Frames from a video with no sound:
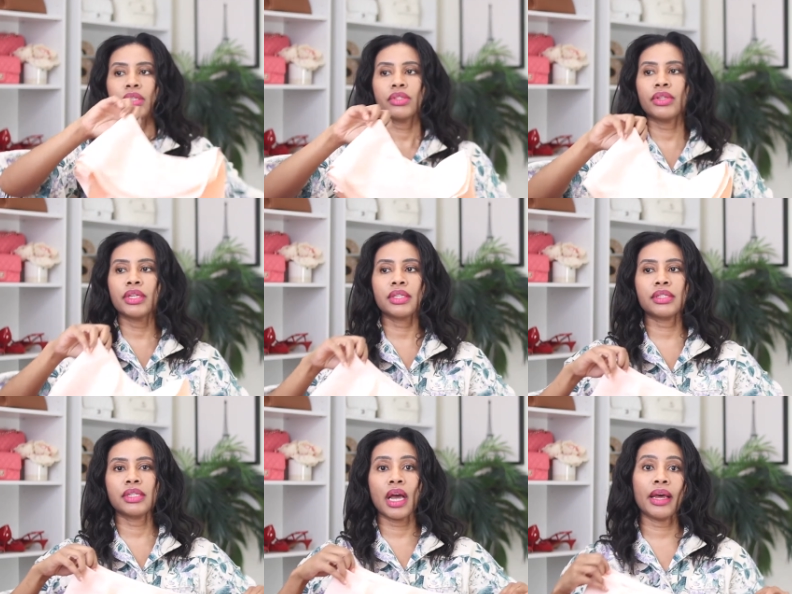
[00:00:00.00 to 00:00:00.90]
So this
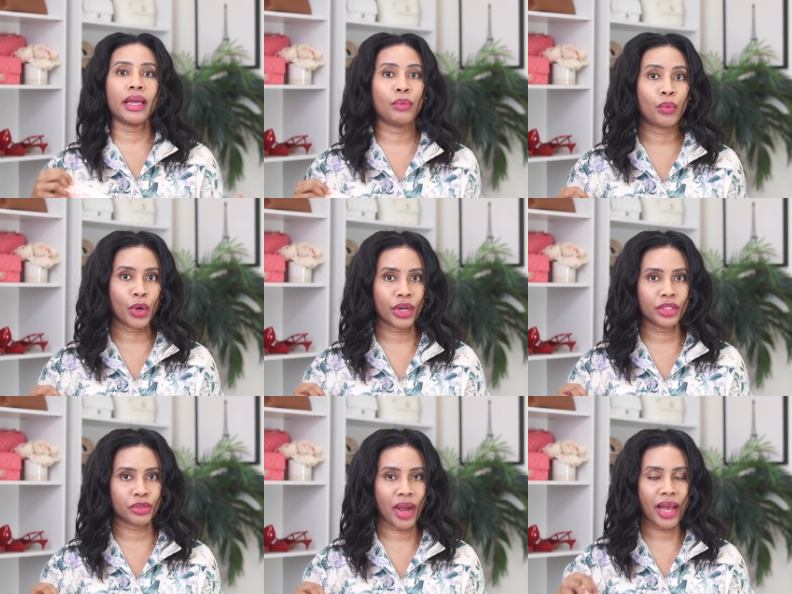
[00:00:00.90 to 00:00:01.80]
is not a work
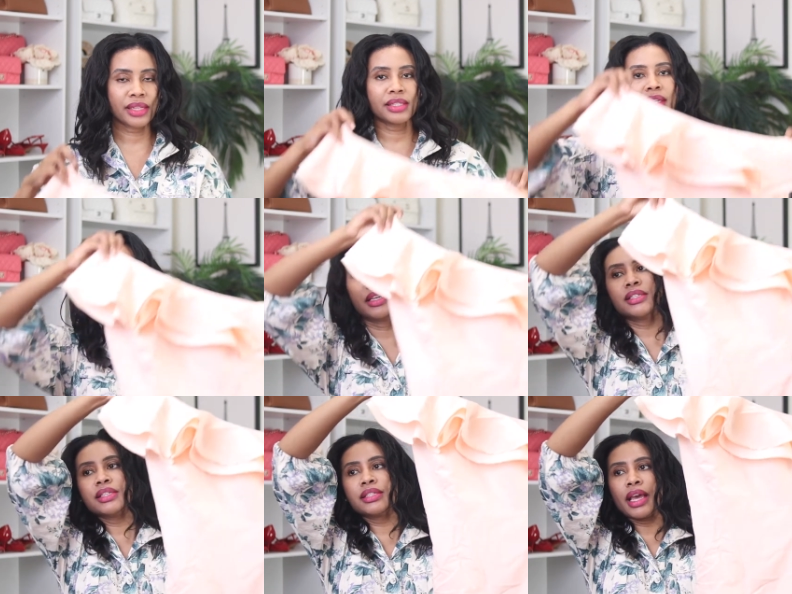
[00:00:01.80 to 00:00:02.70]
dress.
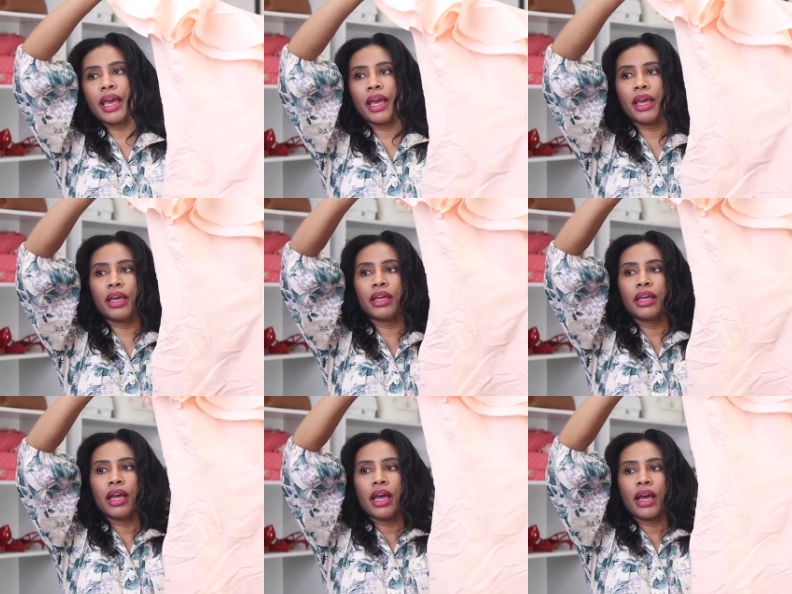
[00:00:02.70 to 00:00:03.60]
This is a,
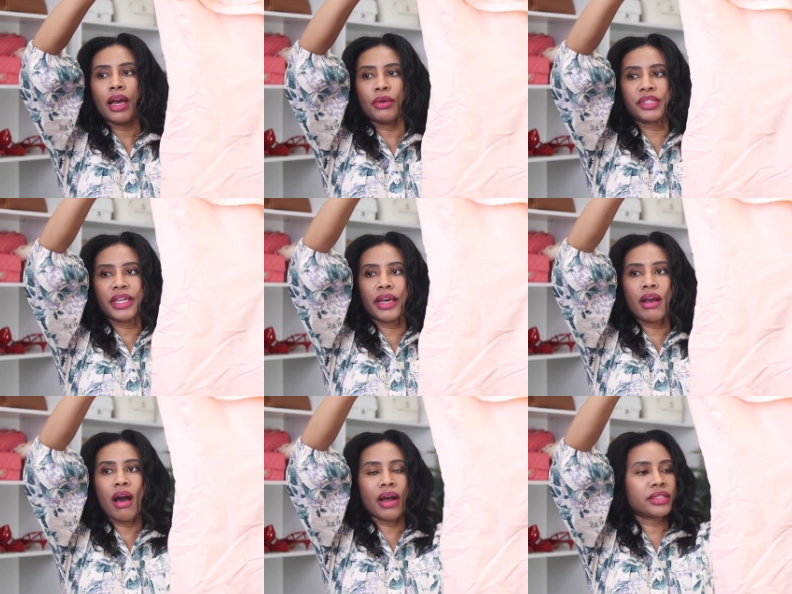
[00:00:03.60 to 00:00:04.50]
I would say a
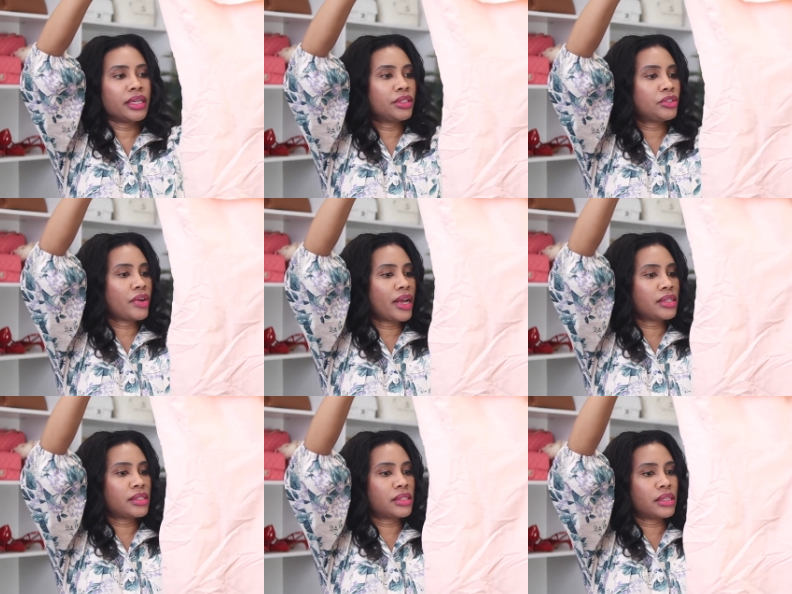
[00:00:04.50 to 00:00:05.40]
cocktail
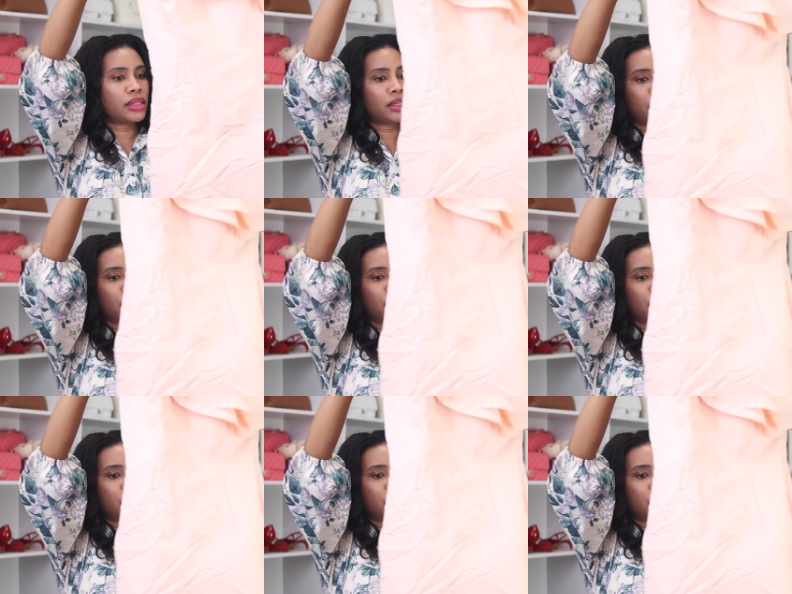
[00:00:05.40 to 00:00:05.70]
dress.